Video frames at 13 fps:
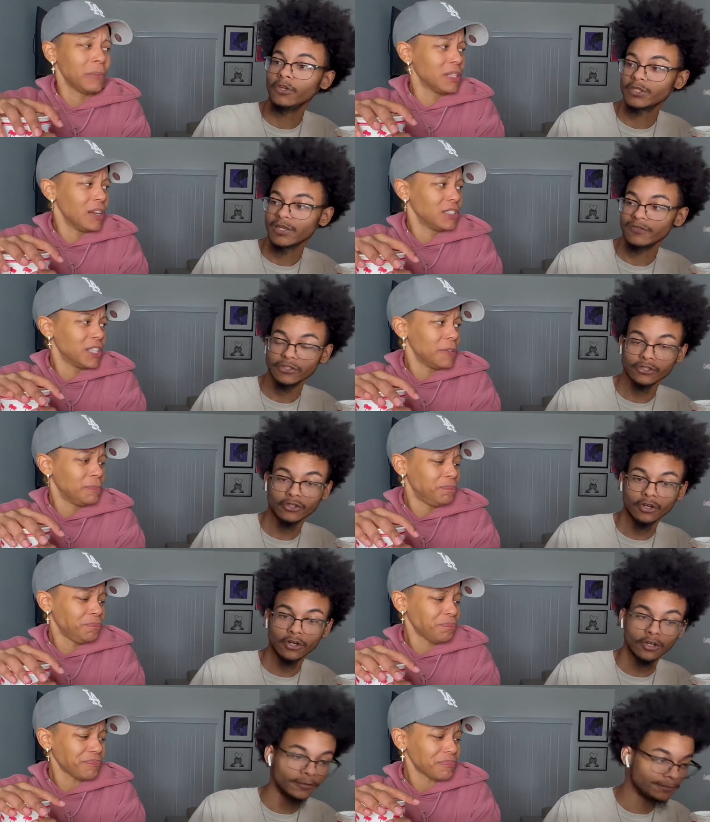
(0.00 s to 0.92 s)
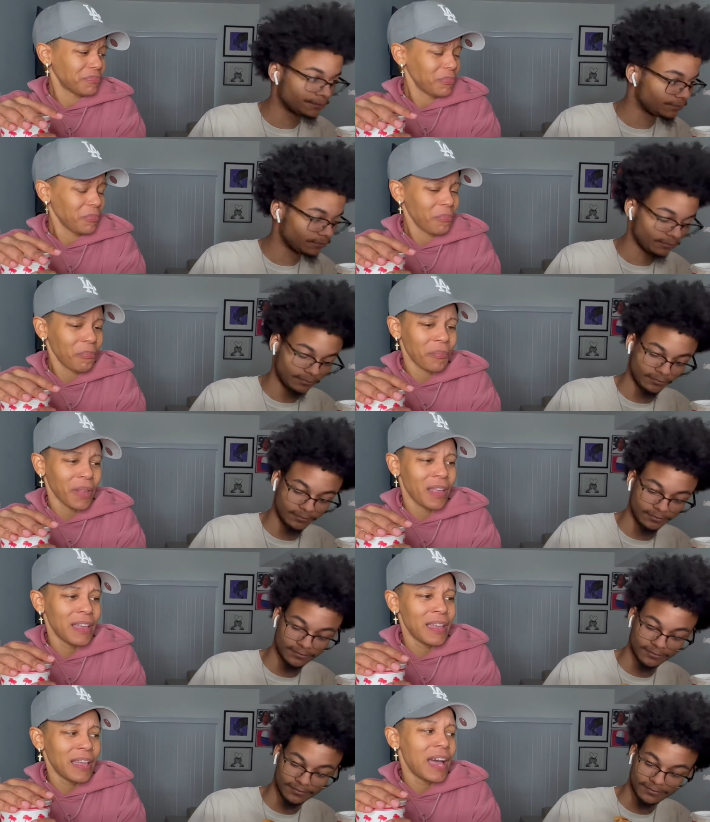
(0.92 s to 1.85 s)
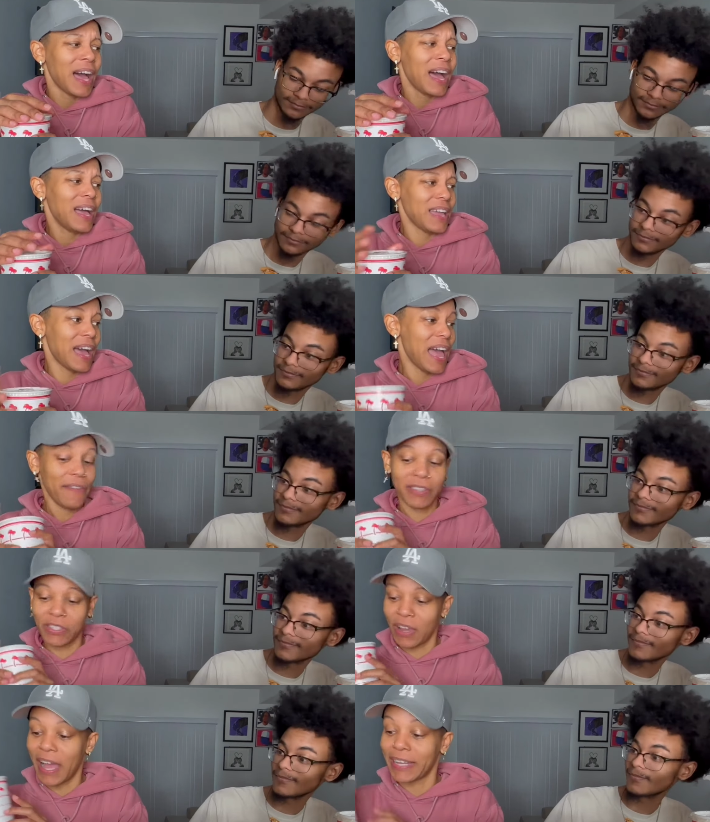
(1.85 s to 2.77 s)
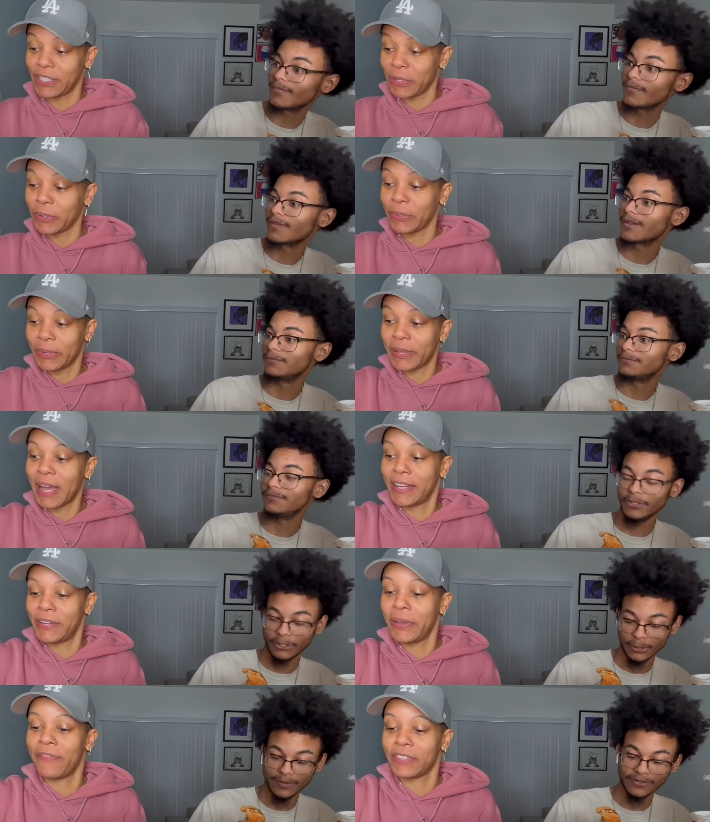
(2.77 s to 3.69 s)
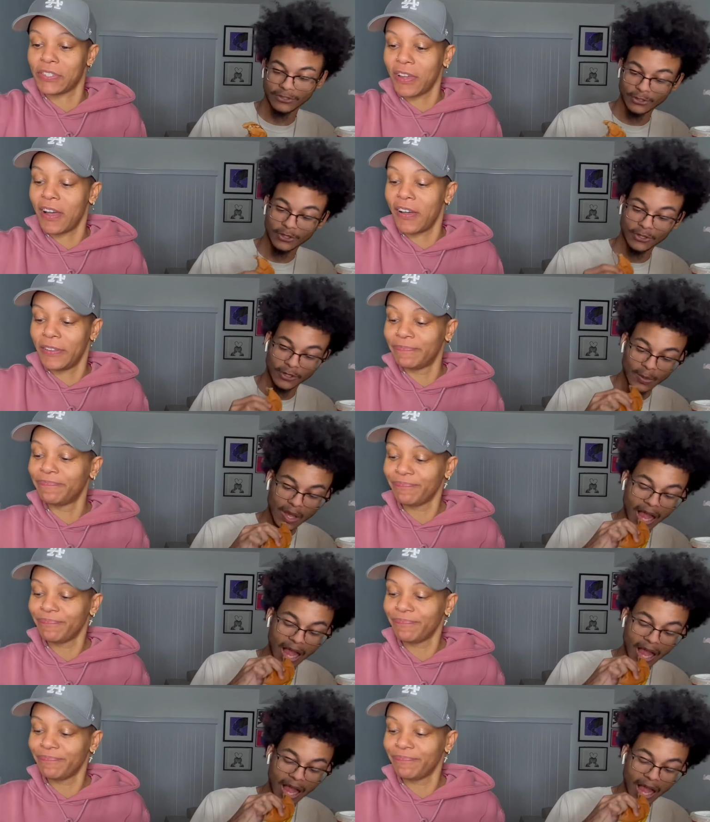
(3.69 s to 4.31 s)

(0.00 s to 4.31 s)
Speaker 1: You have a straw. I have a straw. I do. I do have a straw.